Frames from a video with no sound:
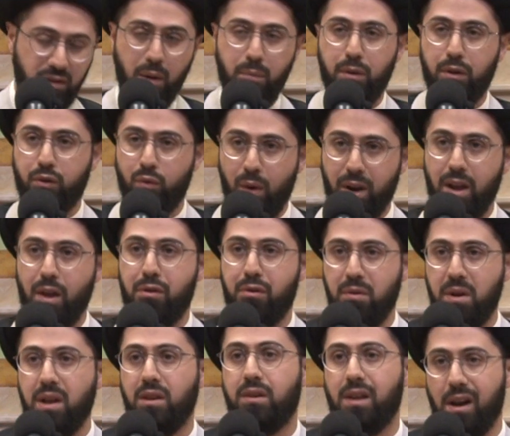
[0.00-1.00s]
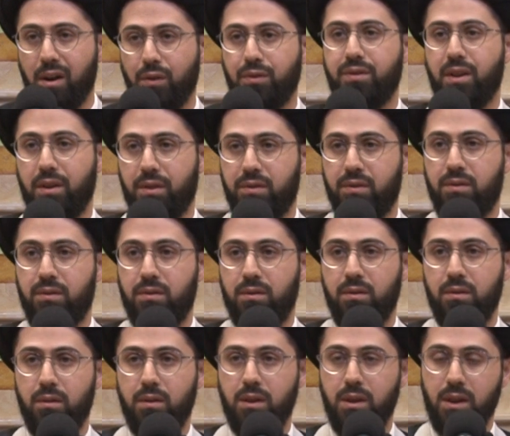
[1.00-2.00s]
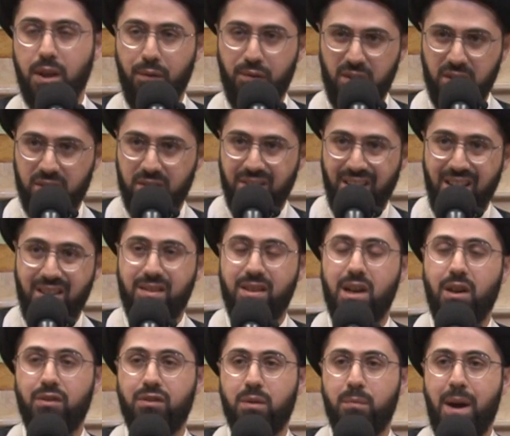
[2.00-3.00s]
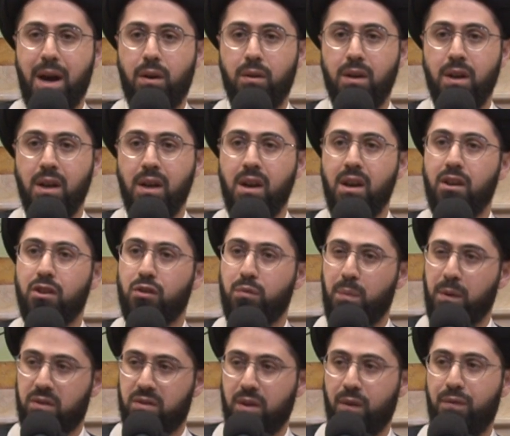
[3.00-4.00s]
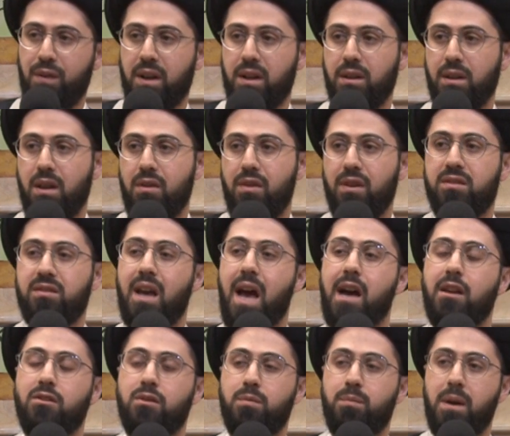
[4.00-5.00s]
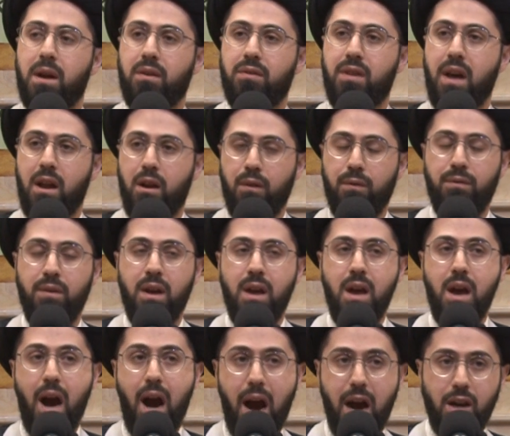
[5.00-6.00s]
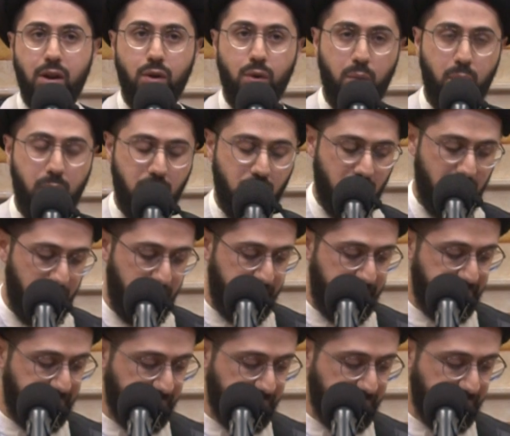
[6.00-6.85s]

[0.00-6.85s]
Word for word: number 23 tells us, gives us details about specifically this aspect, that of idol worship.